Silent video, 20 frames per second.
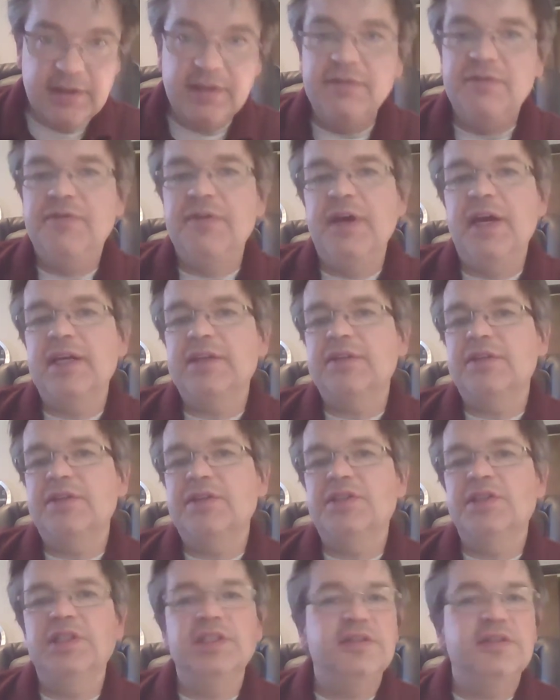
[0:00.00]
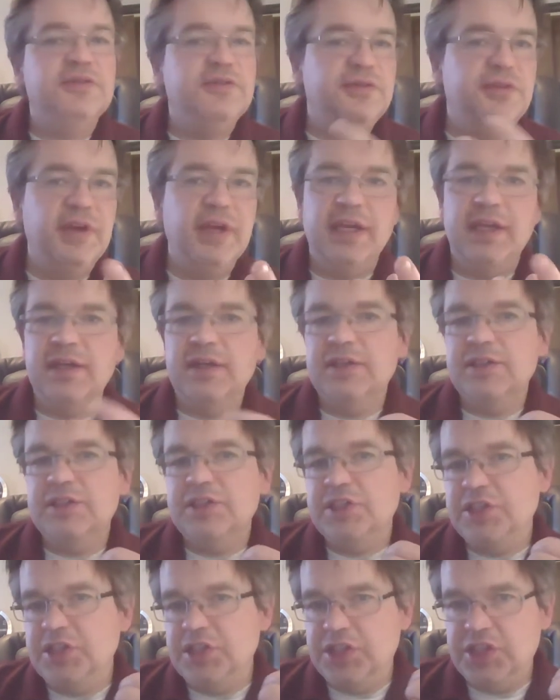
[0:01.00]
The fact that she's fake,
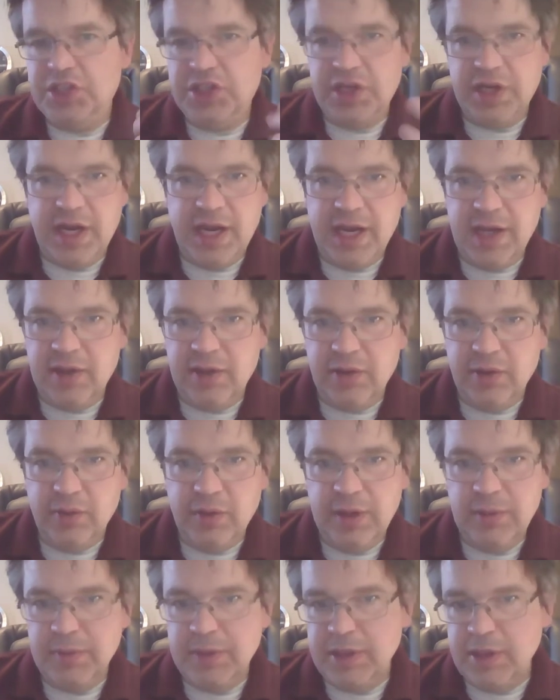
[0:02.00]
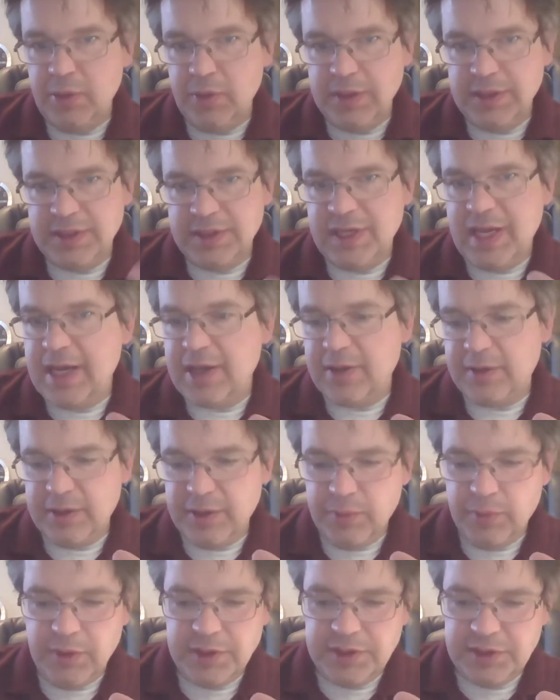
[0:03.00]
she's shallow, and we know
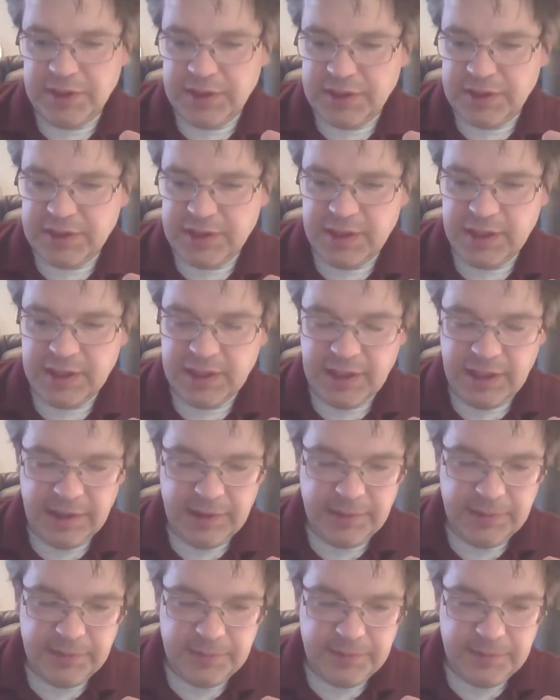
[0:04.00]
exactly what she's thinking.